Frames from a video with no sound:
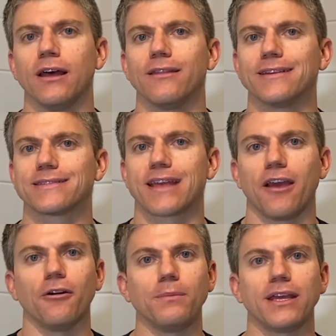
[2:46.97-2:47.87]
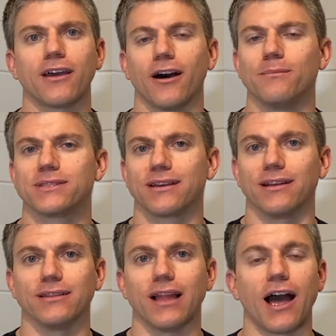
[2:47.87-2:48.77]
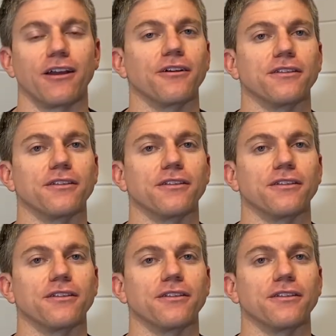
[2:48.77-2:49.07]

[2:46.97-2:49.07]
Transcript: the scale becomes a liar.